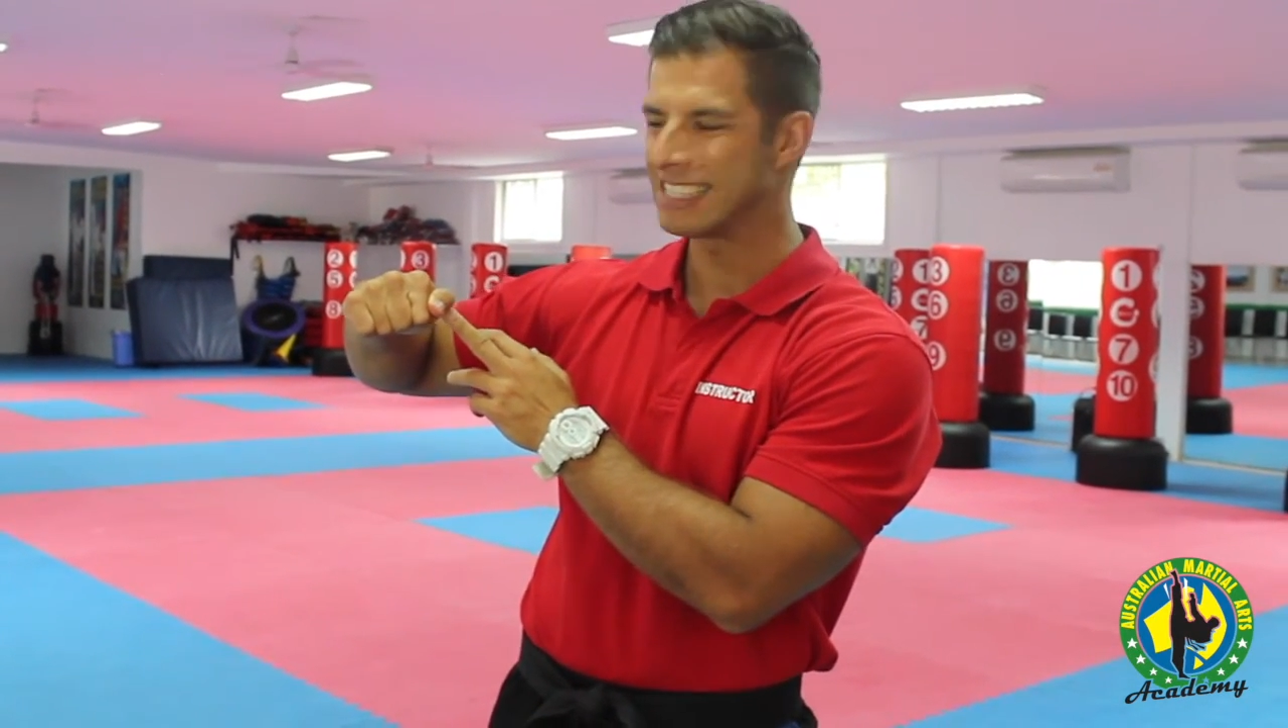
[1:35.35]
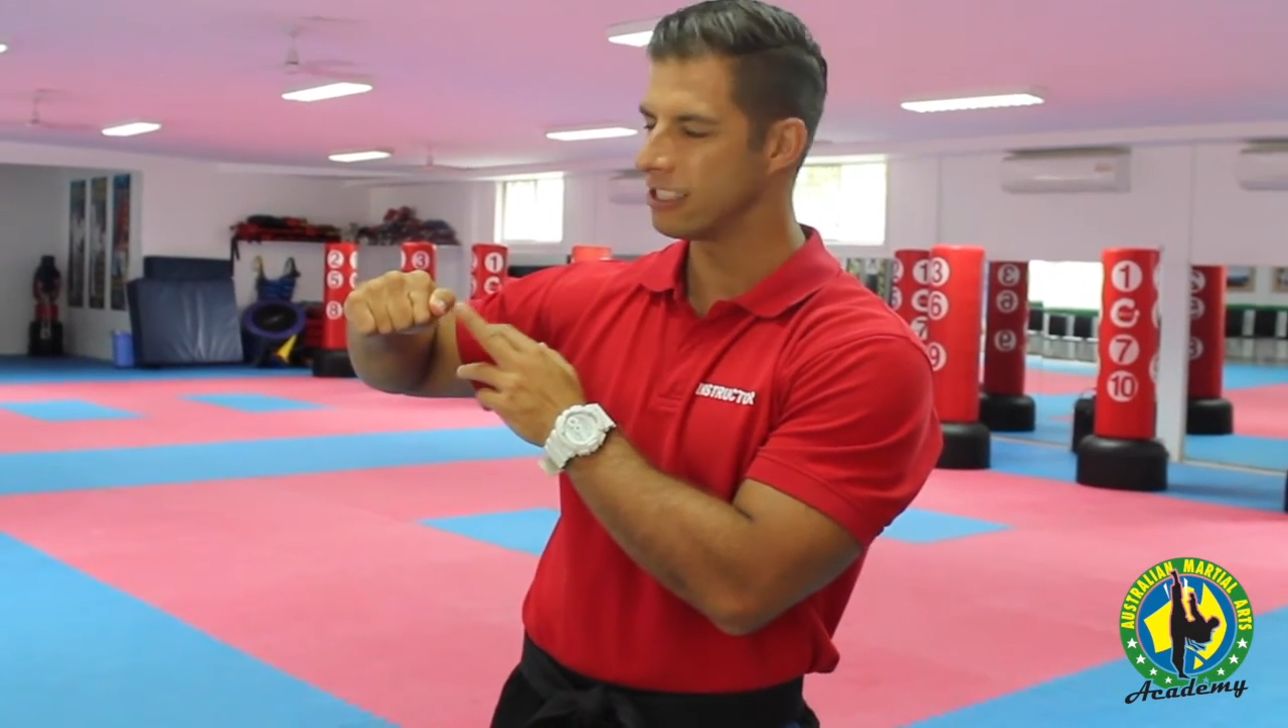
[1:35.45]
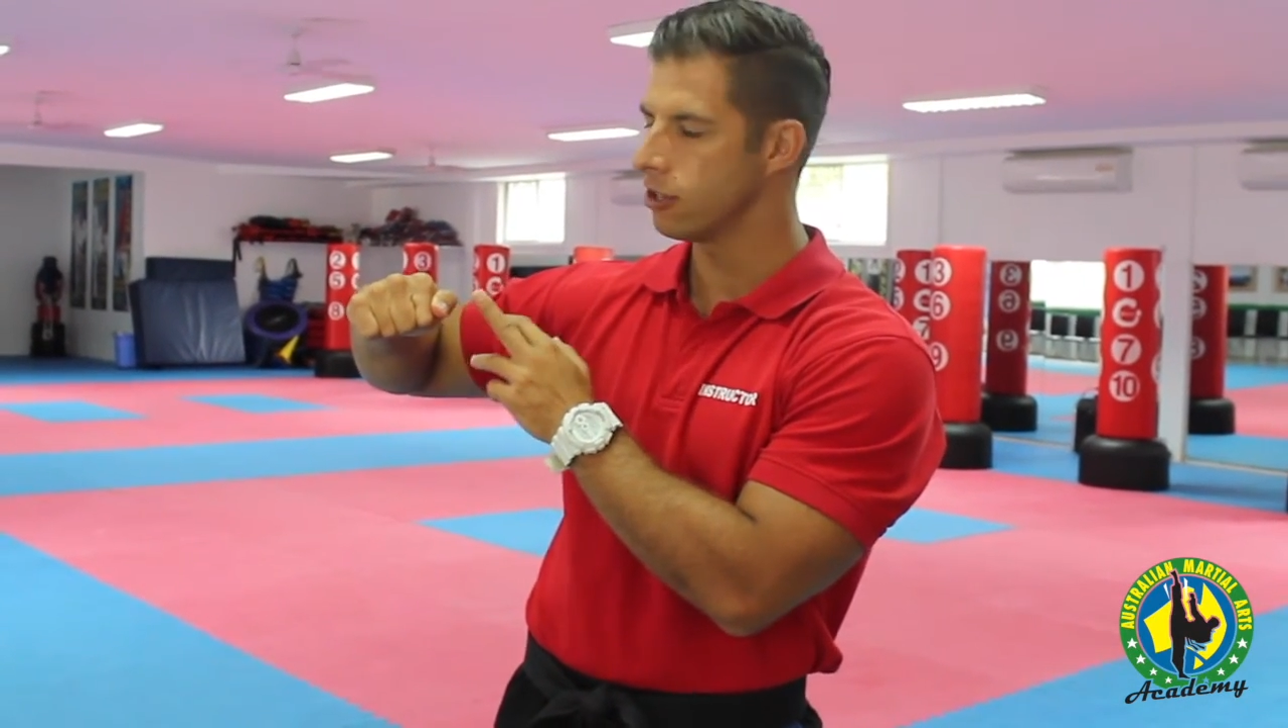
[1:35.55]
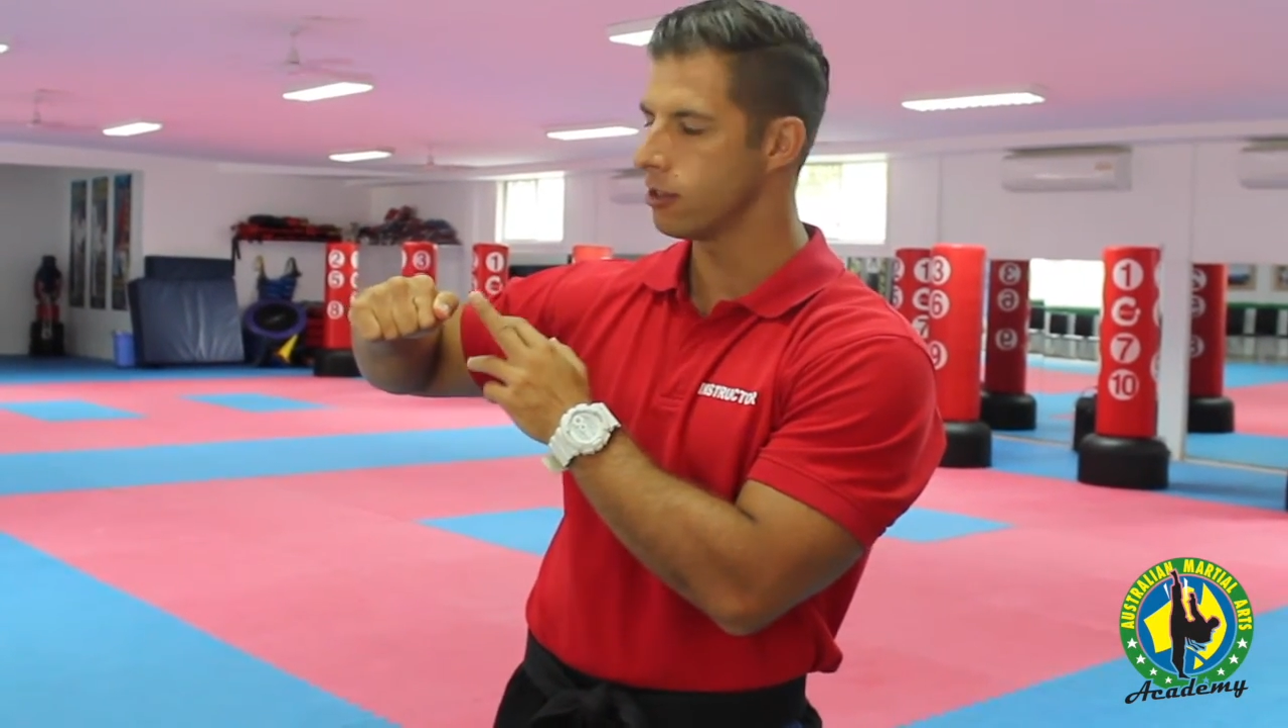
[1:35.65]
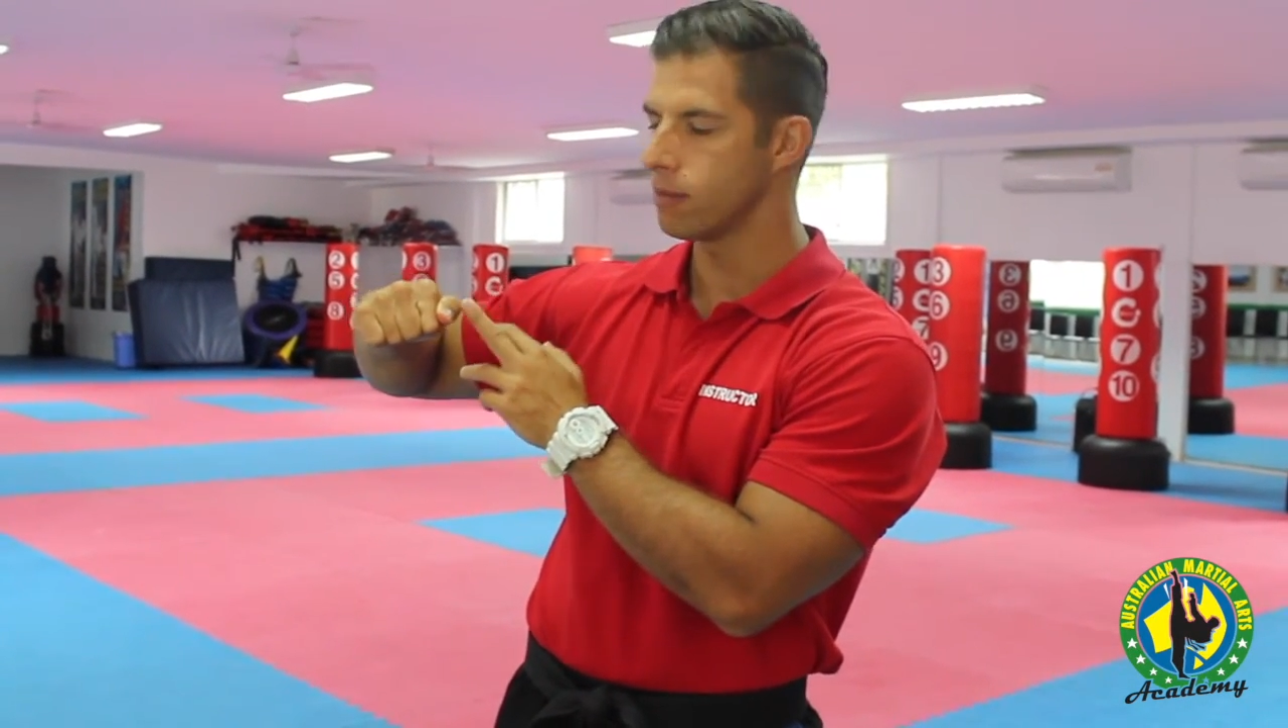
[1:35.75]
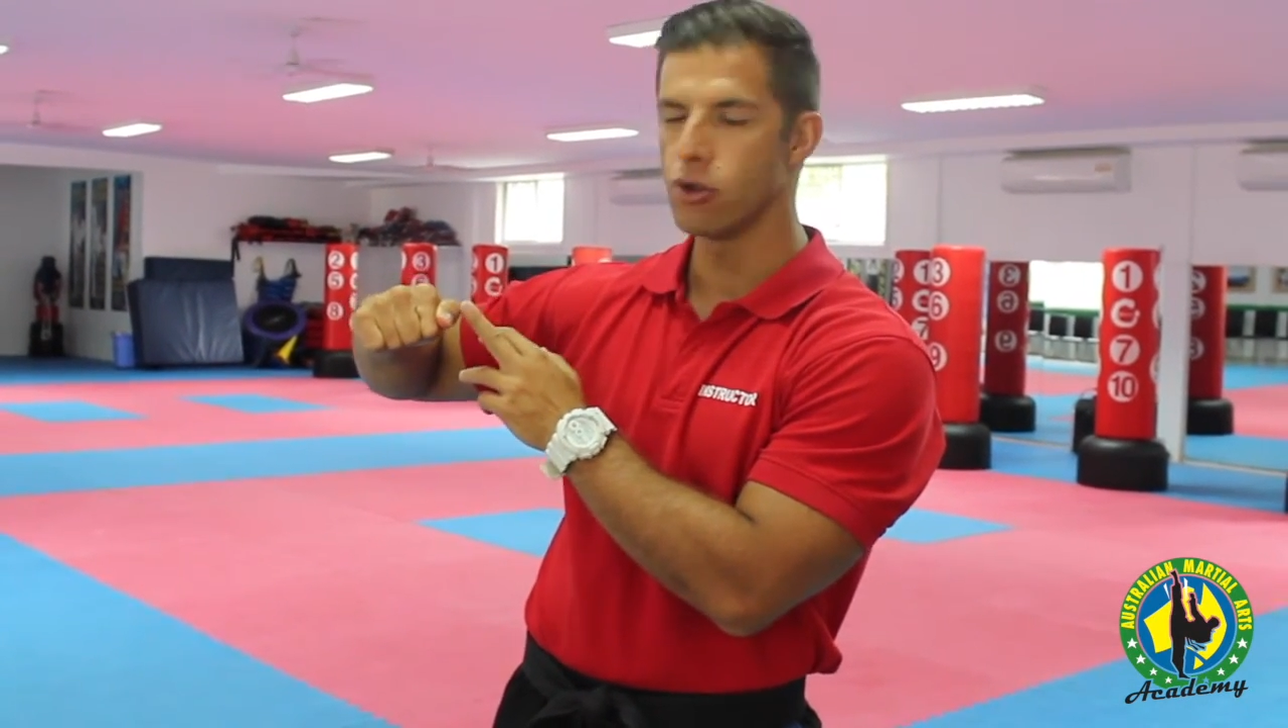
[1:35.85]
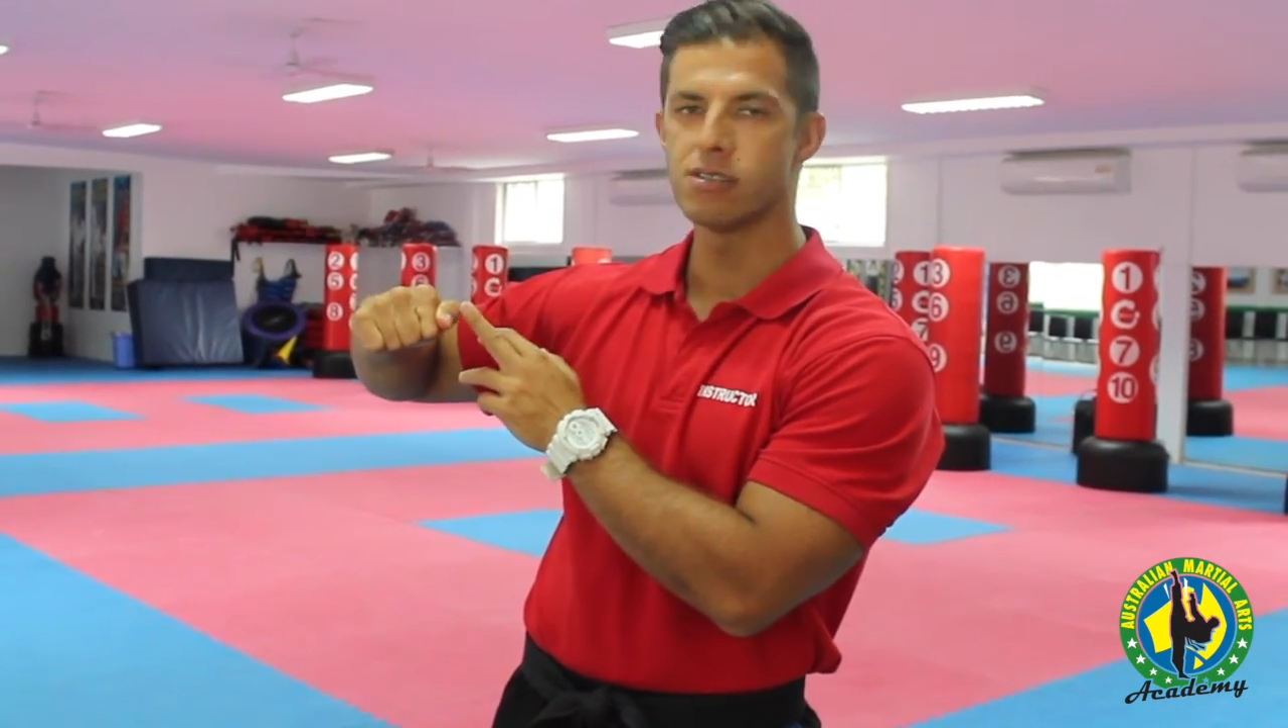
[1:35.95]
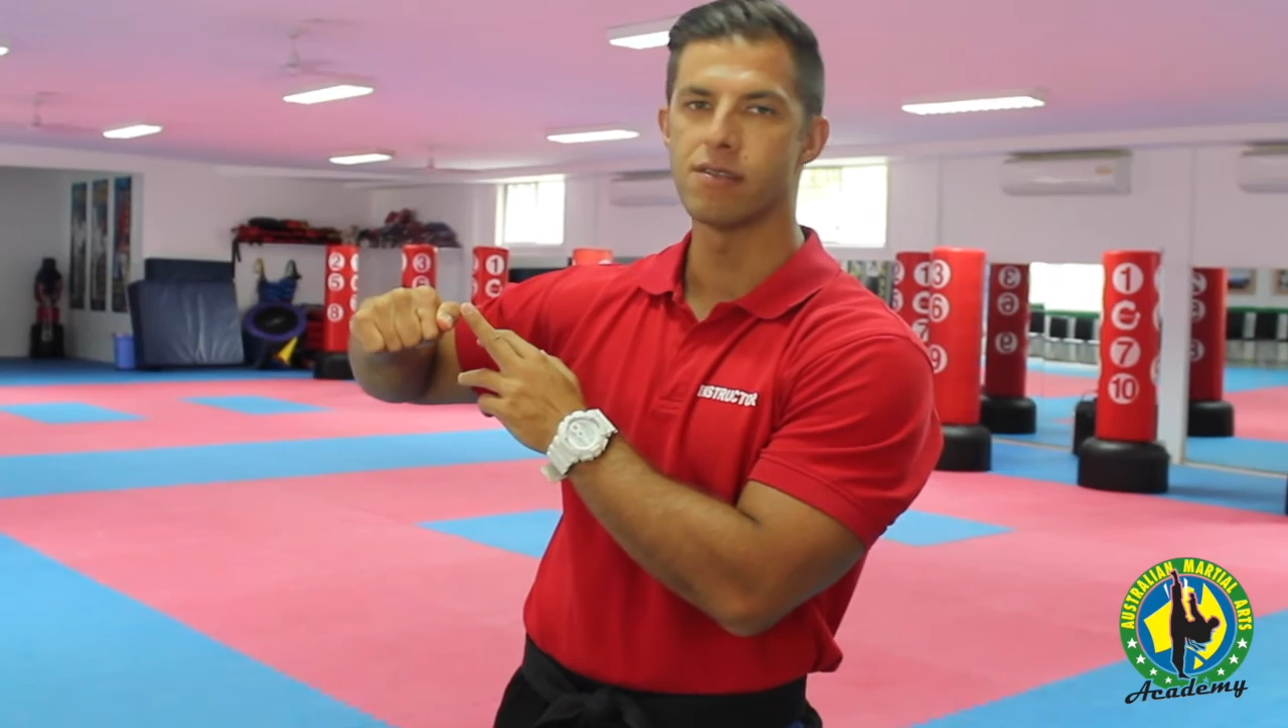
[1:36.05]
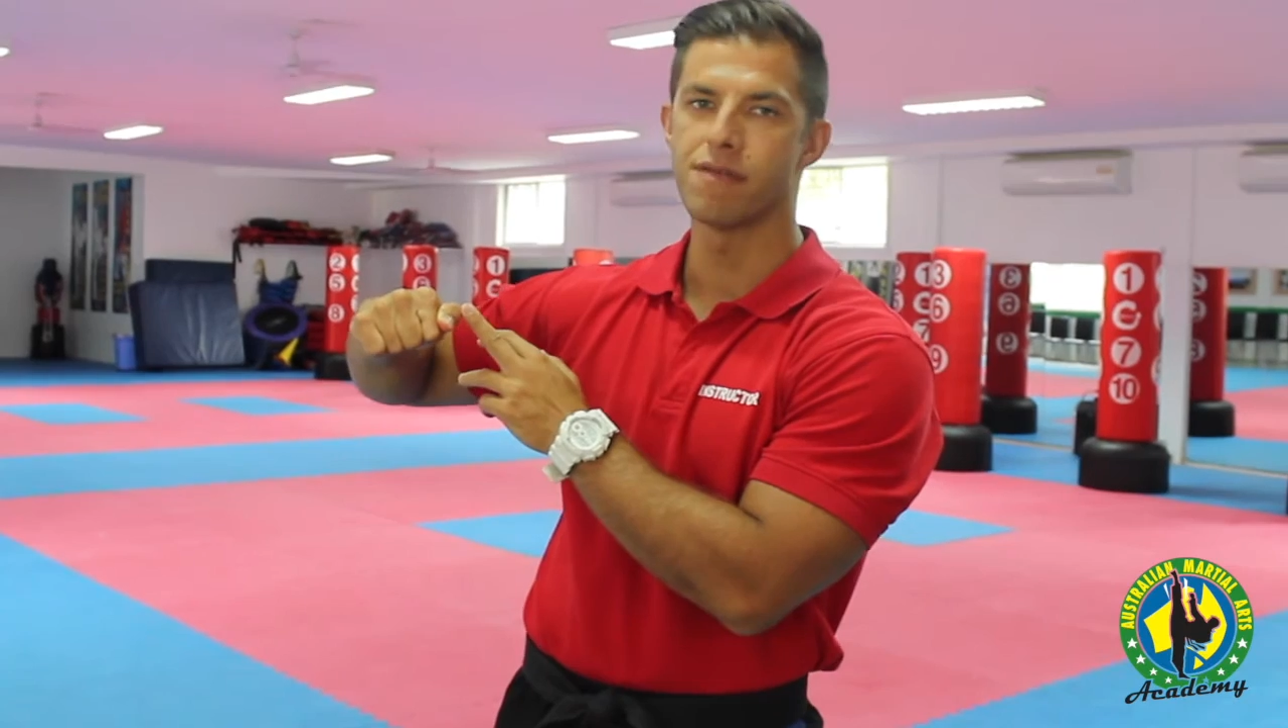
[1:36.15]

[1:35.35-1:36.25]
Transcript: it's not the most